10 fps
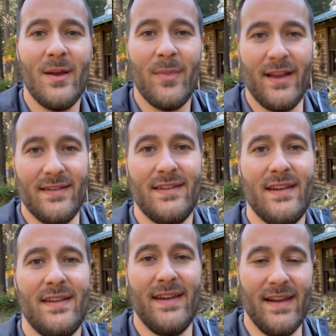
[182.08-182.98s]
by
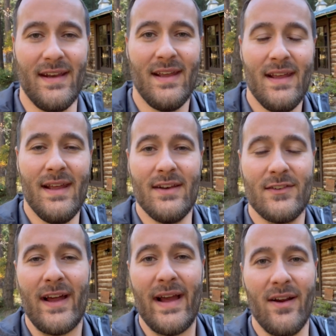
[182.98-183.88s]
16 inch
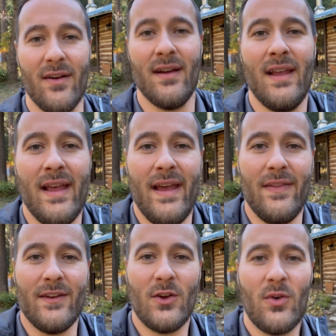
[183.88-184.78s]
tire,
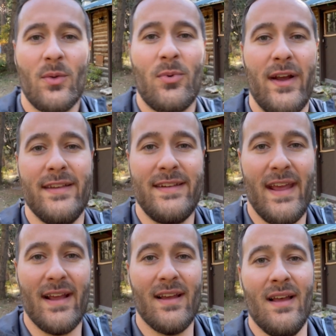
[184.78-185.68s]
and the total price
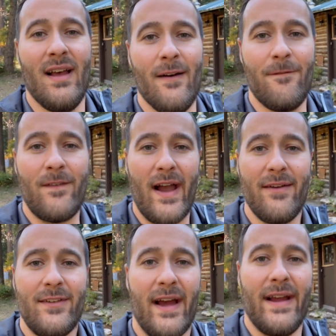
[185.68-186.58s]
tag of
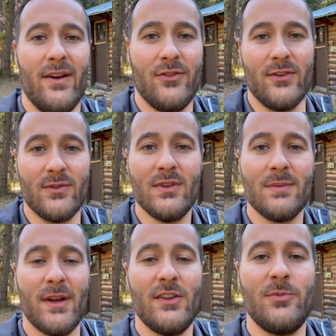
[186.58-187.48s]
5 tires, including
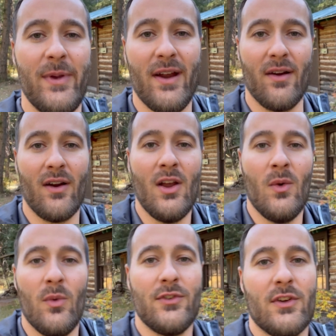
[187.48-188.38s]
my spare,
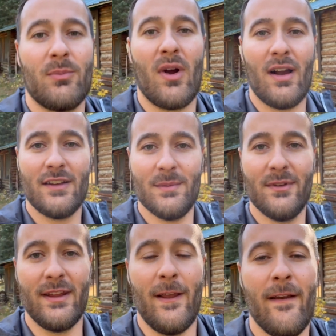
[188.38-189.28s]
was
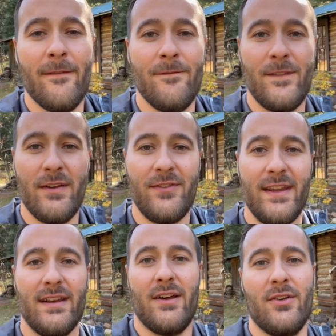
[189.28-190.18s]
approximately
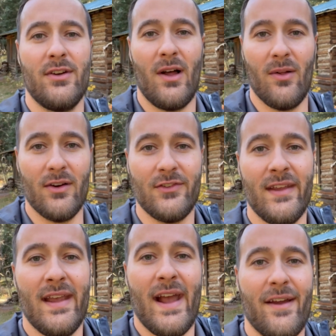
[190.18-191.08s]
$1,500
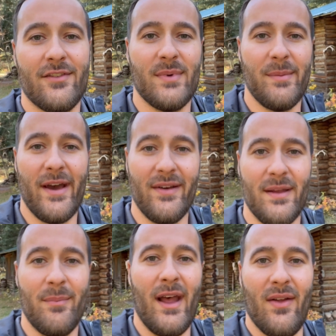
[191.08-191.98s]
after my mounting
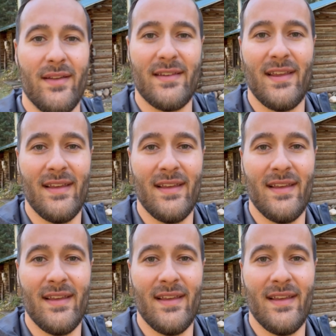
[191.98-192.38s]
and balance.